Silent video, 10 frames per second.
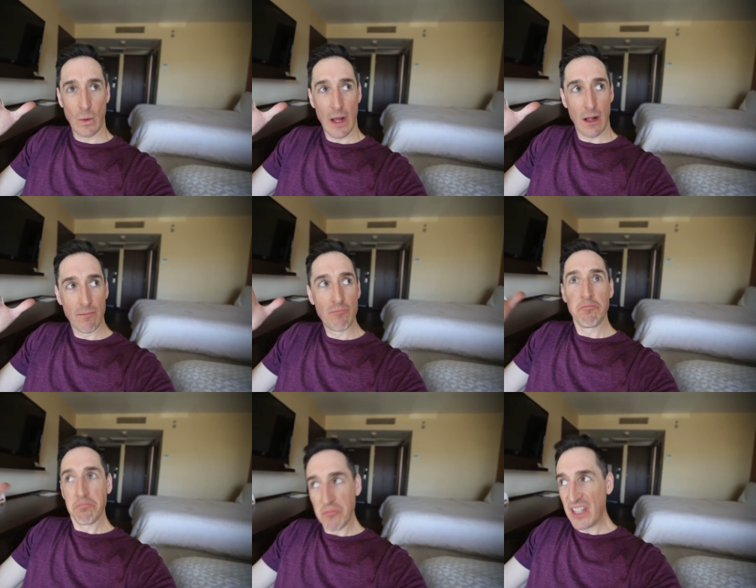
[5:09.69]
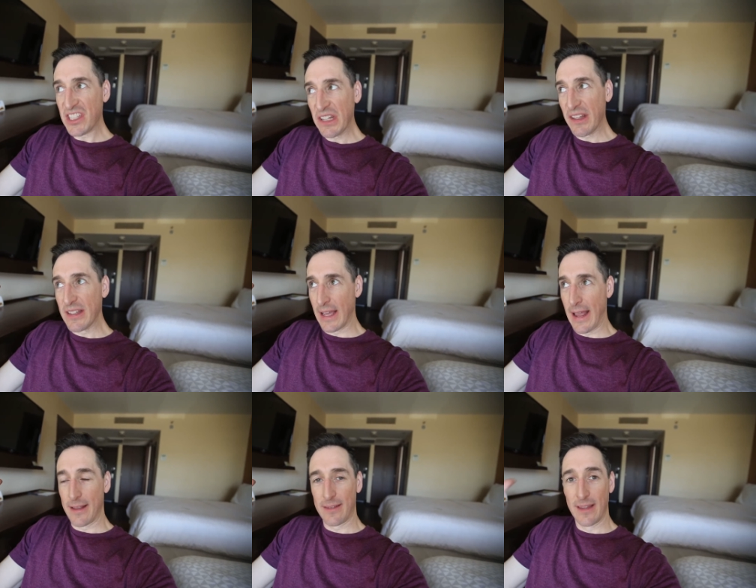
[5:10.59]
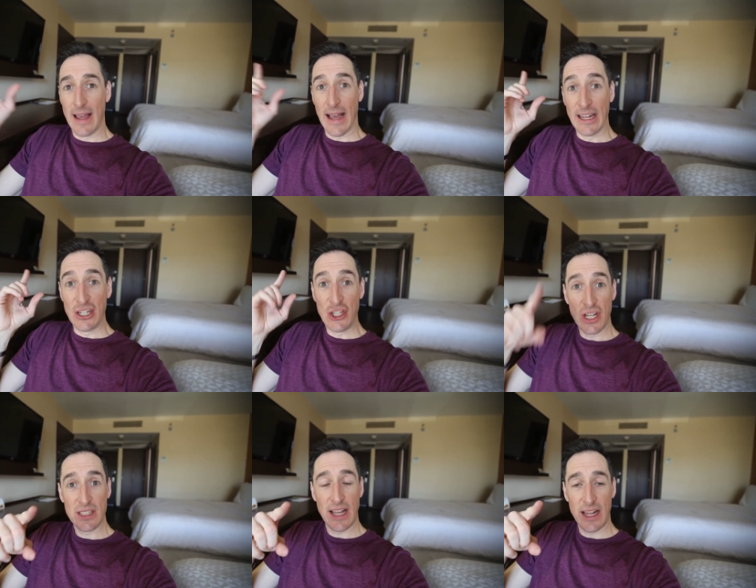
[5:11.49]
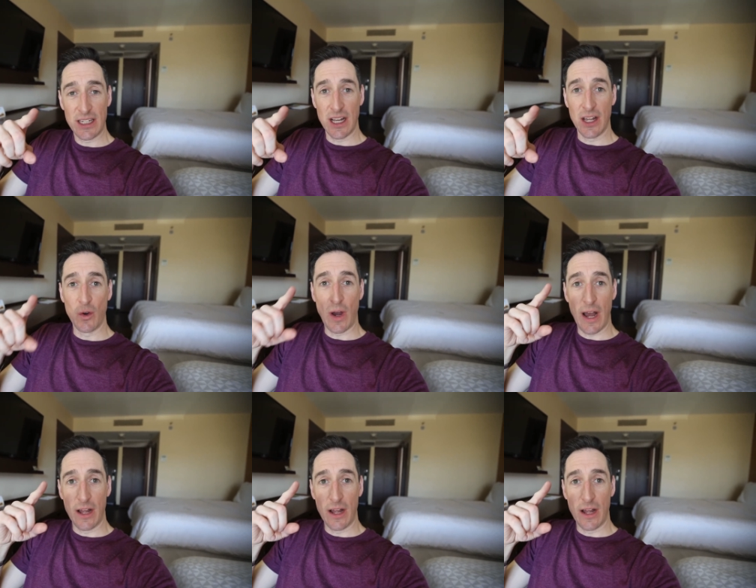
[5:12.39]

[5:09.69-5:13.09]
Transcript: Well, it still is, I guess. I just got done